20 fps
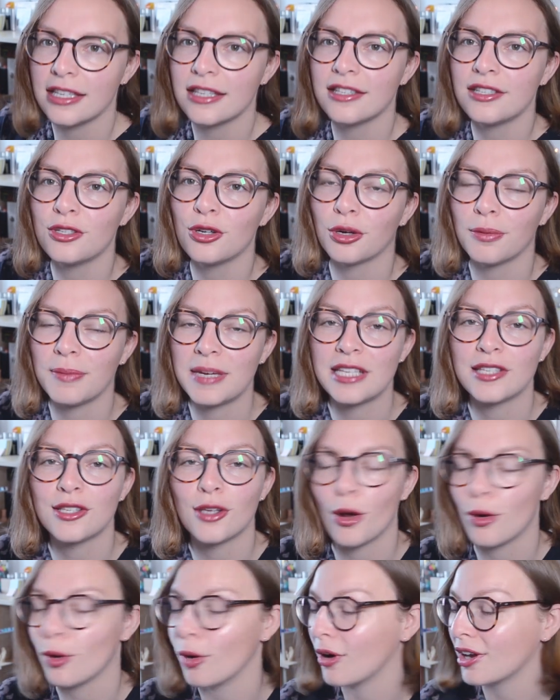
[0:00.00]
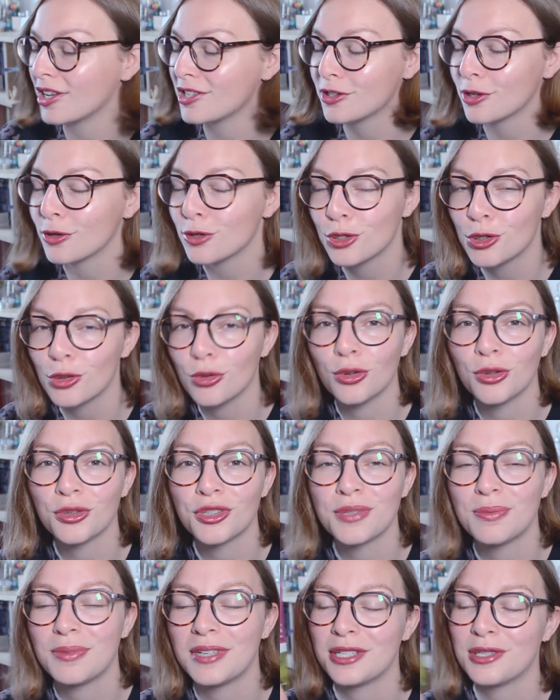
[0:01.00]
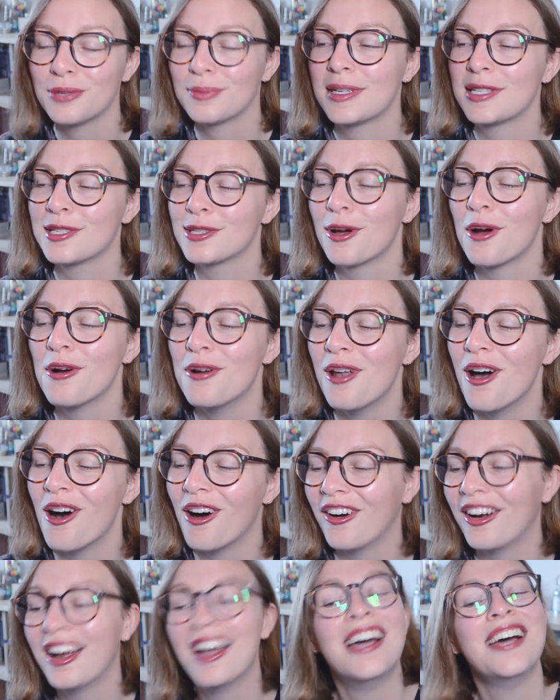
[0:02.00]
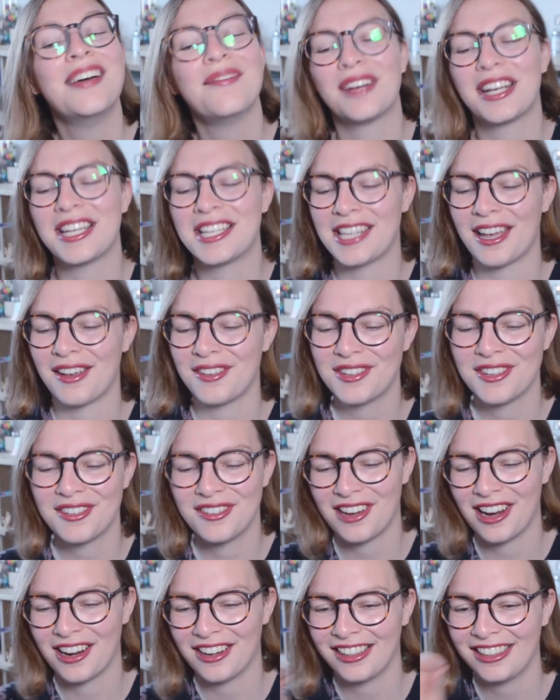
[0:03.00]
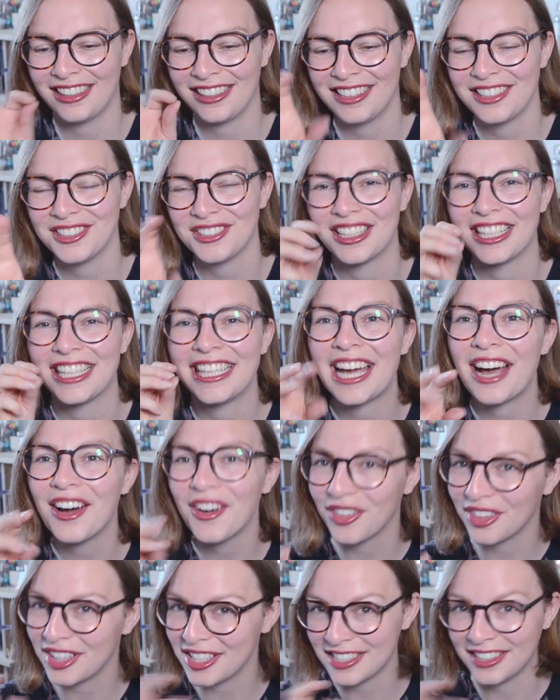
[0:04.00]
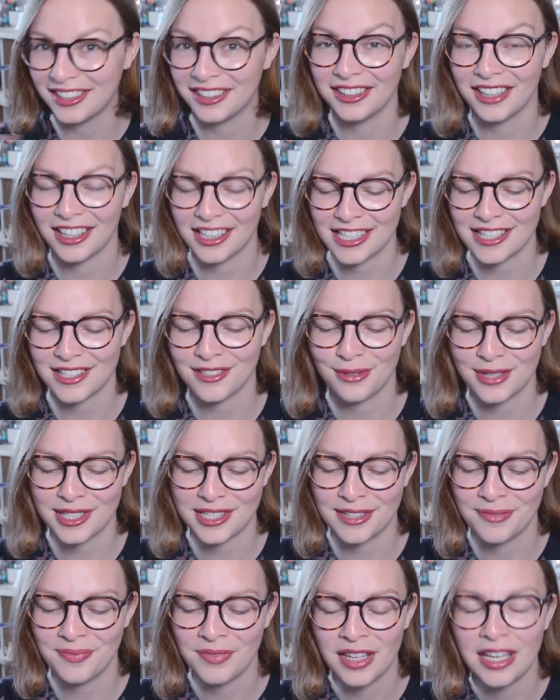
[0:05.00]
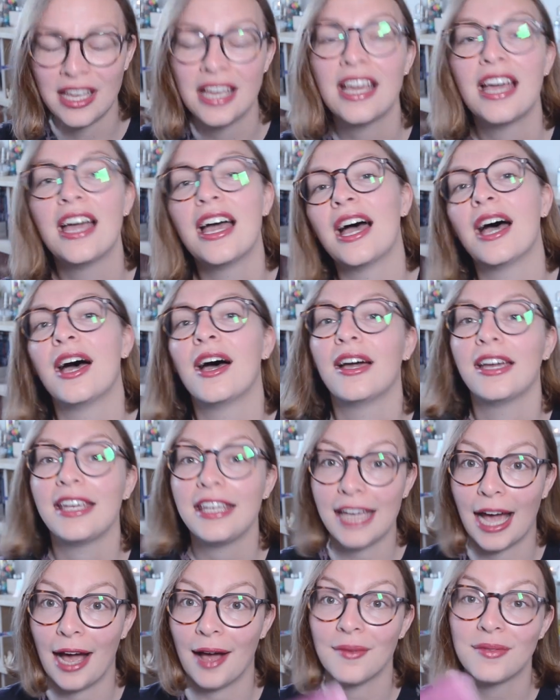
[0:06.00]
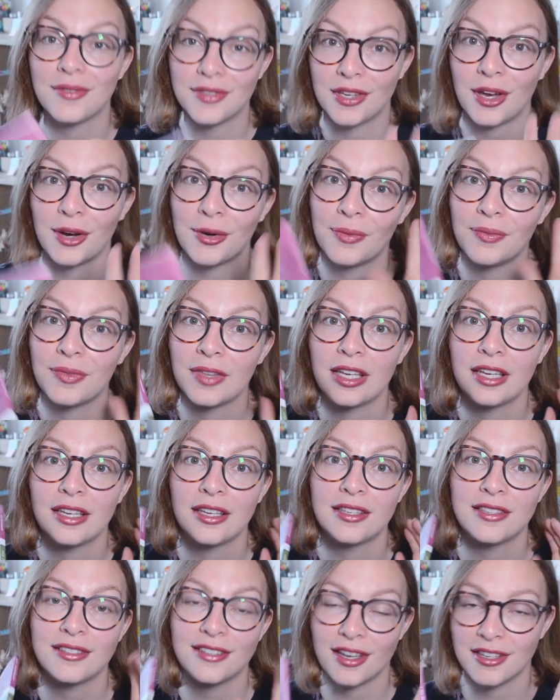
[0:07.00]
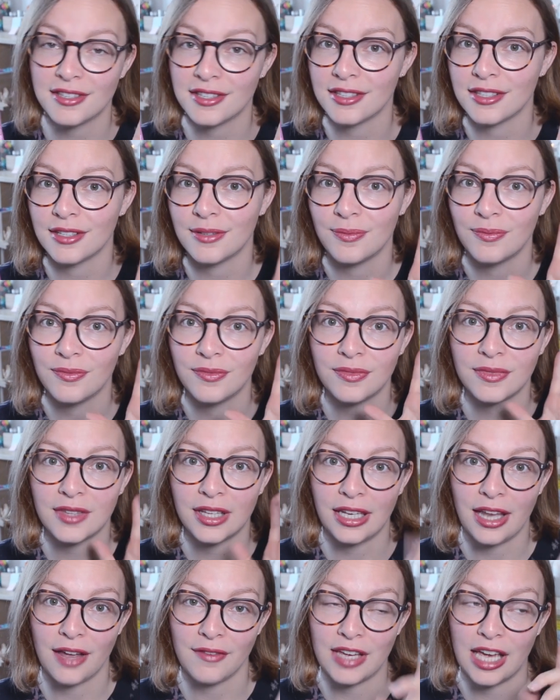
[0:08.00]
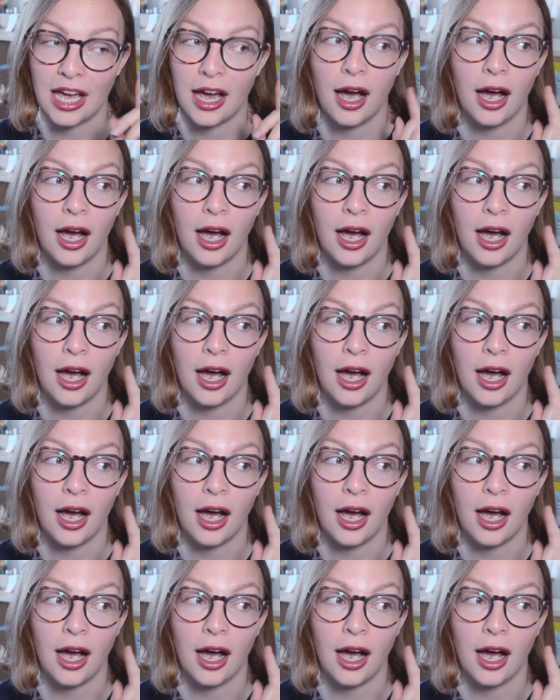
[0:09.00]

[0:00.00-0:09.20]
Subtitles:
It took me so long, so short, but it took me so long because I was just kind of trying to get all these little nuggets of wisdom. Yeah, so Stoicism, love it.